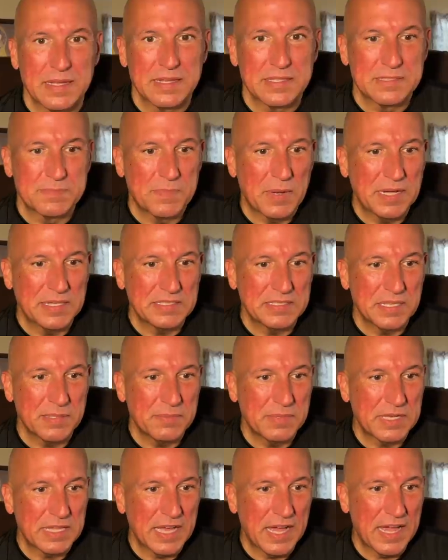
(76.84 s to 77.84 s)
It's by
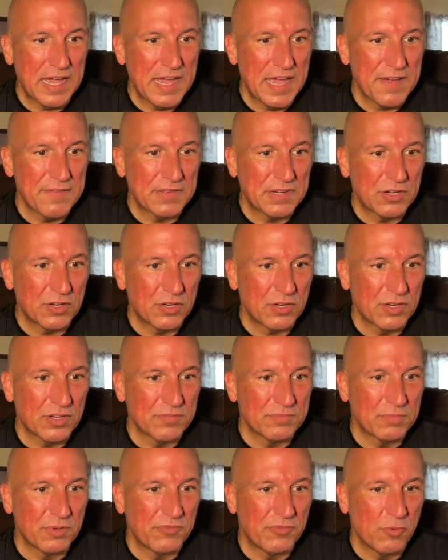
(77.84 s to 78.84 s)
somebody I haven't heard
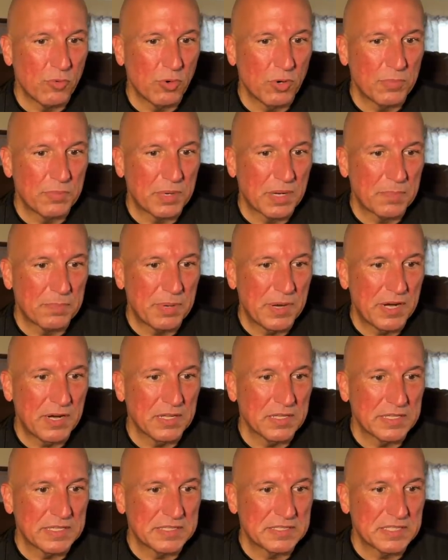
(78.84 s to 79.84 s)
of before, but
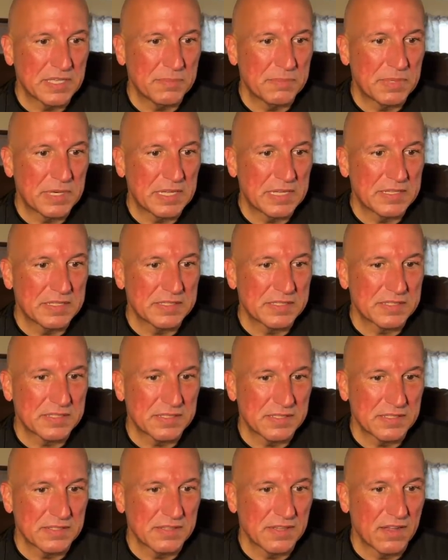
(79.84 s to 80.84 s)
apparently somebody
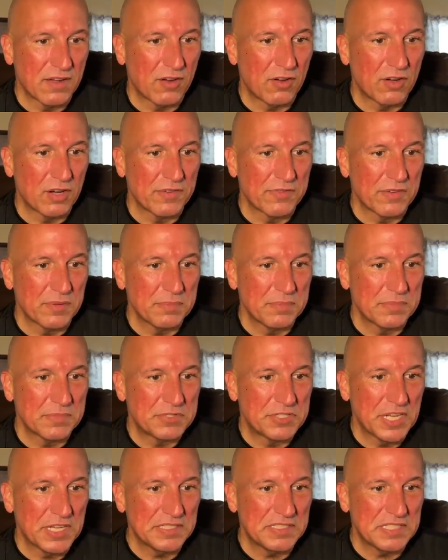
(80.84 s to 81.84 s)
has heard of him,
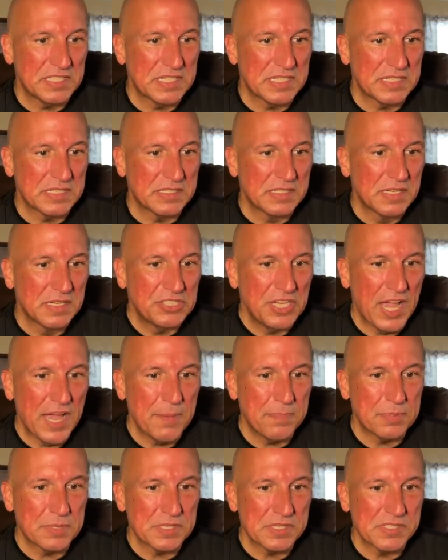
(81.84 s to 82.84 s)
Jesse
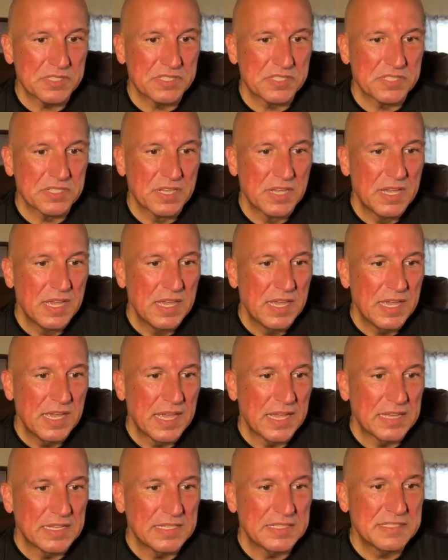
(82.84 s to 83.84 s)
Chappus.
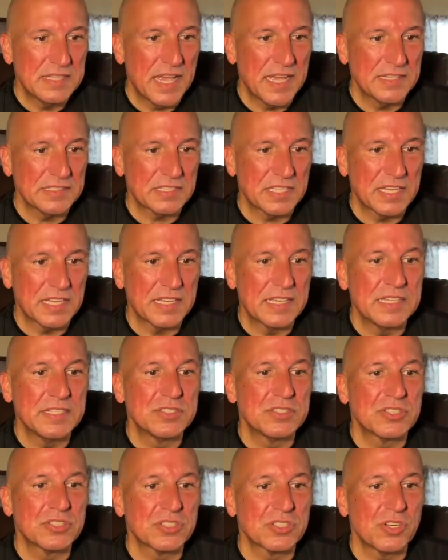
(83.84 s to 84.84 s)
And he's asking,
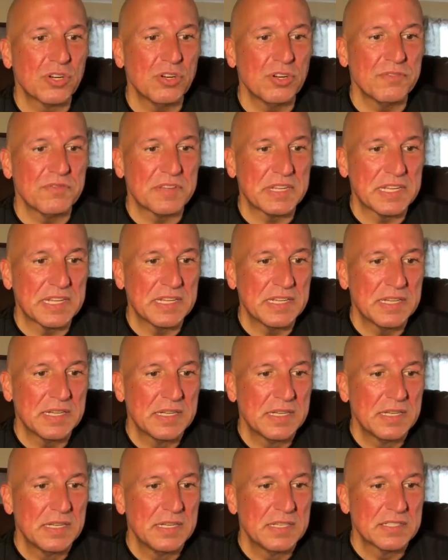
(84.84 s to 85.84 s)
is scurvy
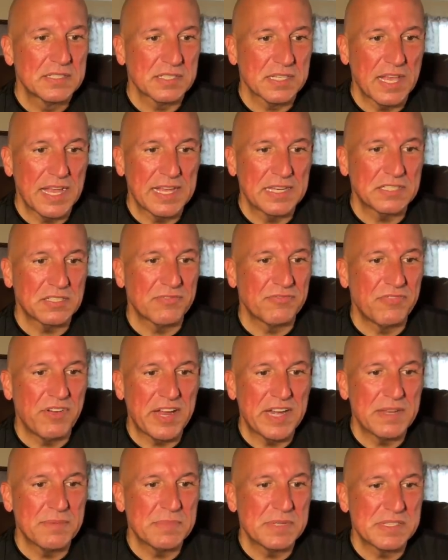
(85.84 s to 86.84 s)
slash
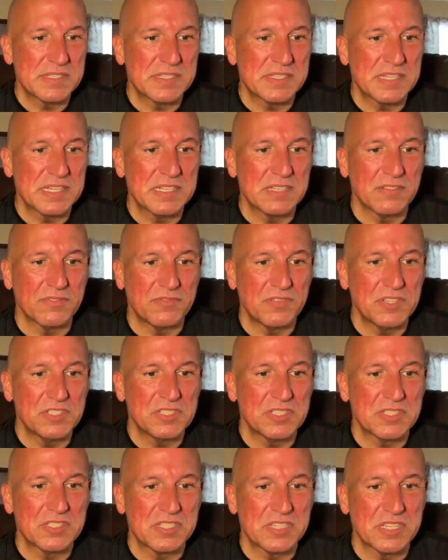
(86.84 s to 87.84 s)
vitamin C
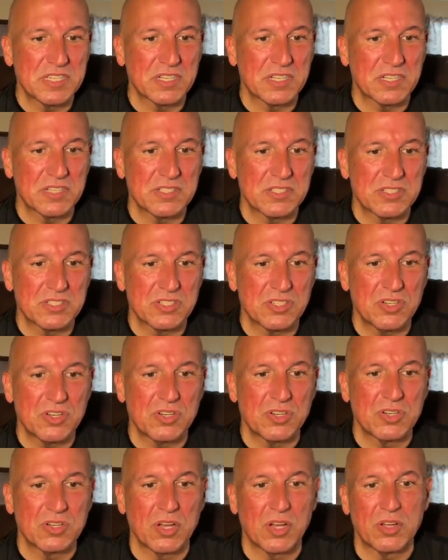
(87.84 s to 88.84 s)
deficiency a
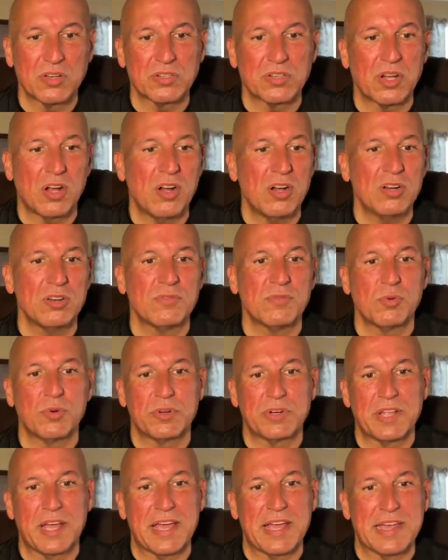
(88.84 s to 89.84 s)
concern on carnivore
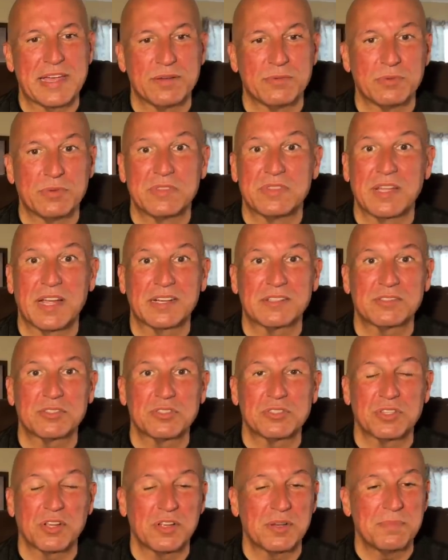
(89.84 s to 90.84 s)
diet with Doctor
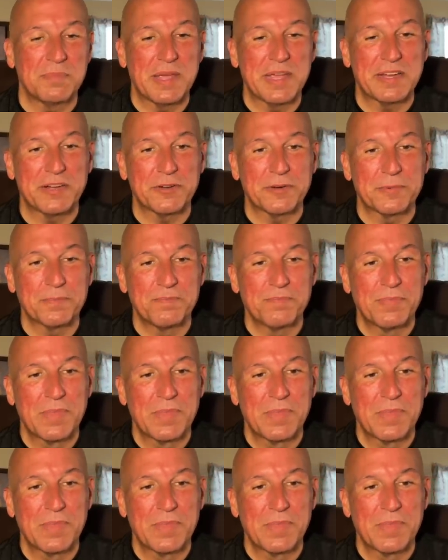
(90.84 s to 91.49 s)
Shawn Baker?